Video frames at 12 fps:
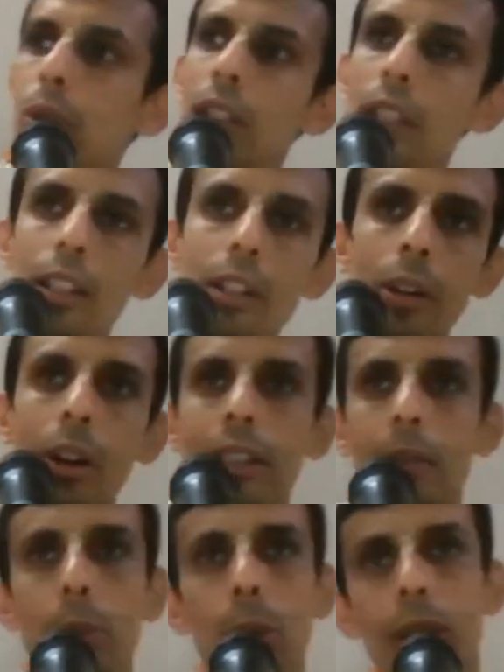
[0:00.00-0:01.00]
Kunti
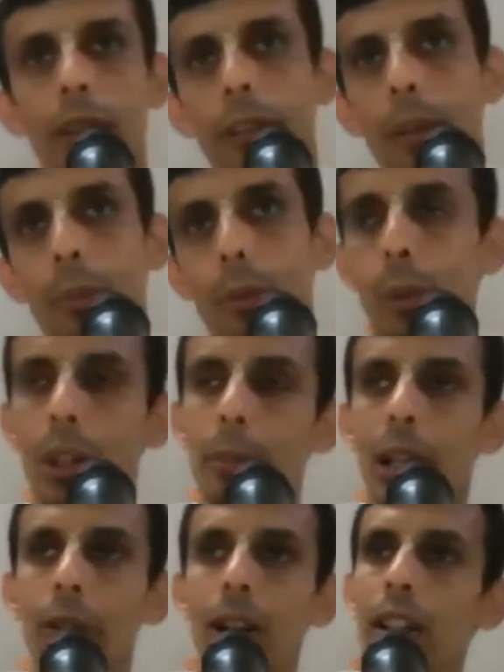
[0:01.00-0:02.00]
got the boon from
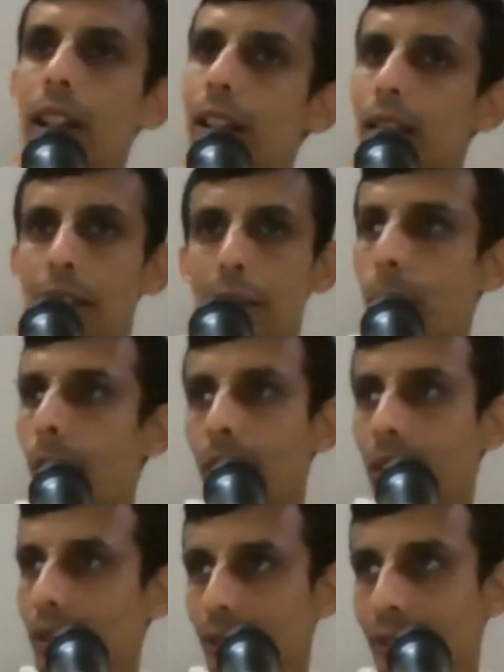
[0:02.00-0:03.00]
Surya Bhagavan and he
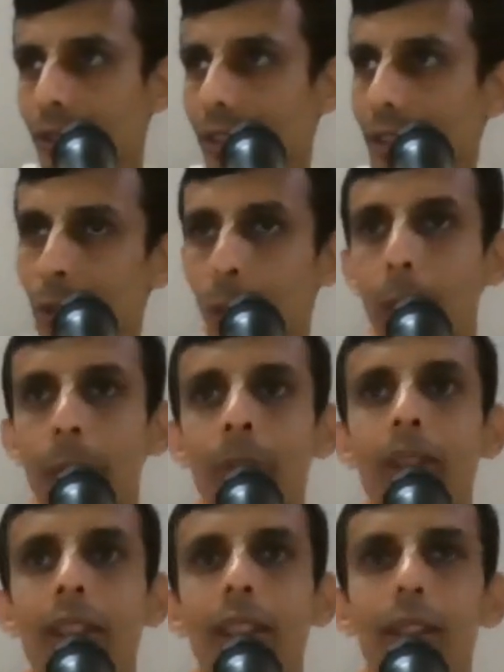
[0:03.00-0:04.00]
born, you know.
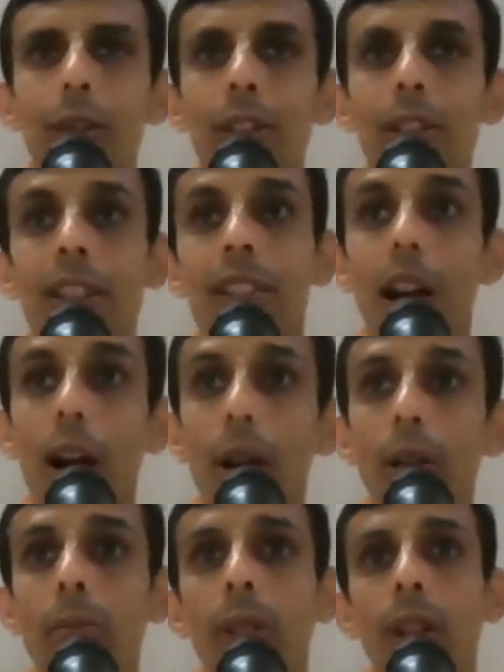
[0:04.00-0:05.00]
So this is
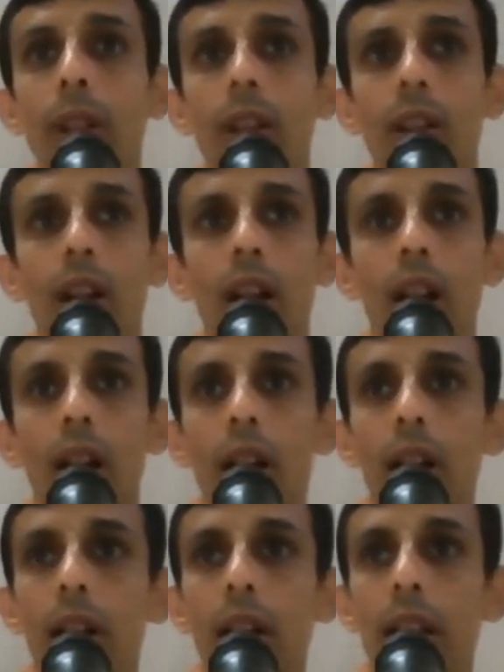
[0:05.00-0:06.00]
how
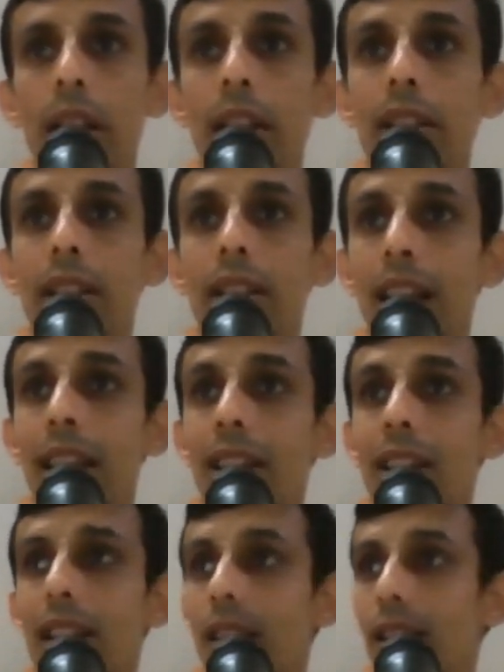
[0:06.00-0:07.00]
he is
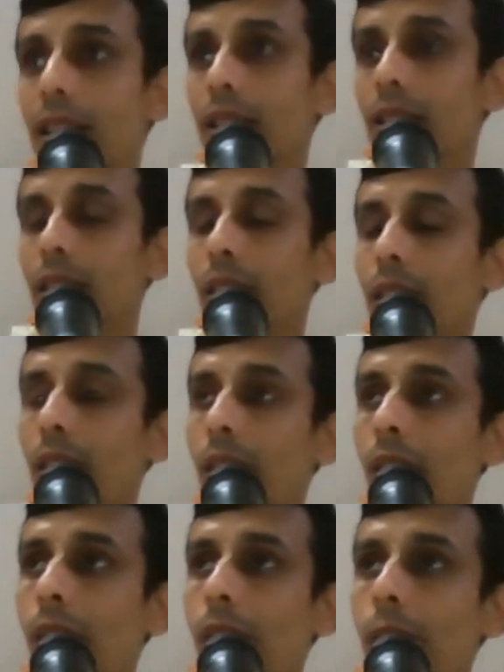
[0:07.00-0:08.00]
like,
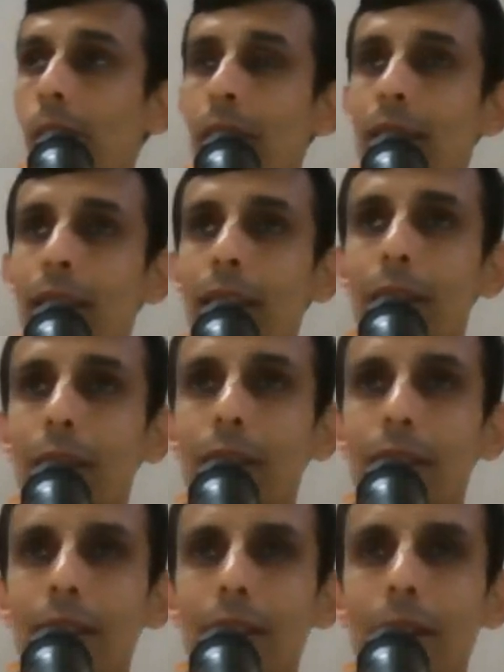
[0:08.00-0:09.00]
what is that?
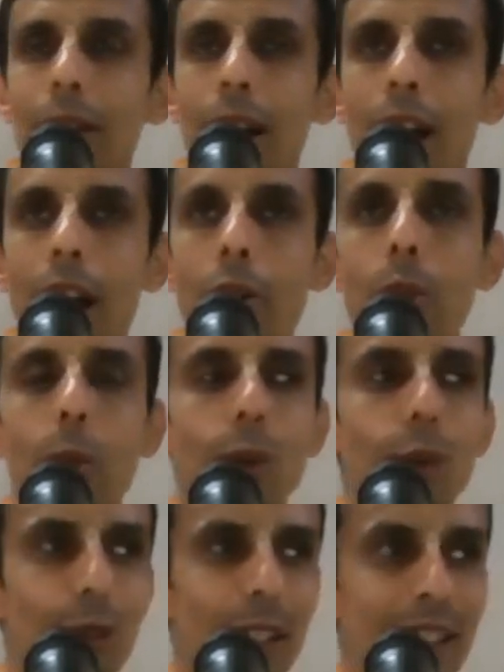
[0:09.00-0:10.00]
How
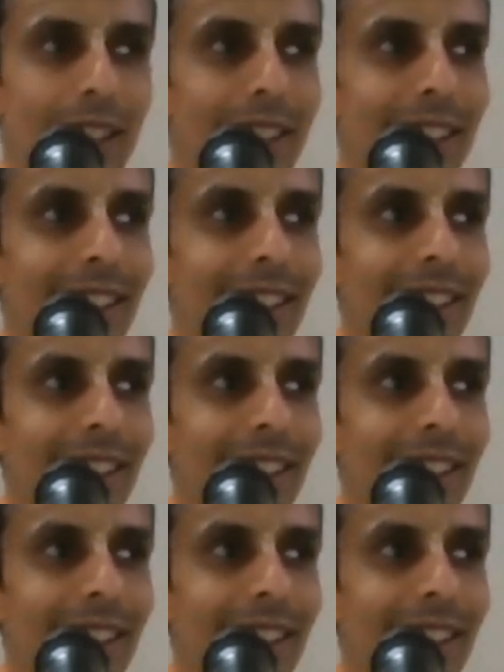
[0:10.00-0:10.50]
Mungusi